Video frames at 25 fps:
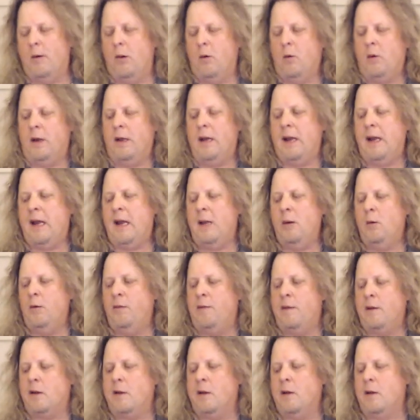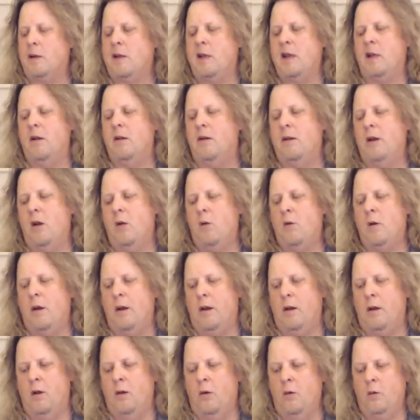but we're going to end with this little single note
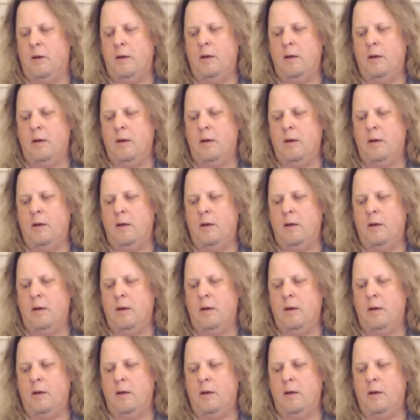run.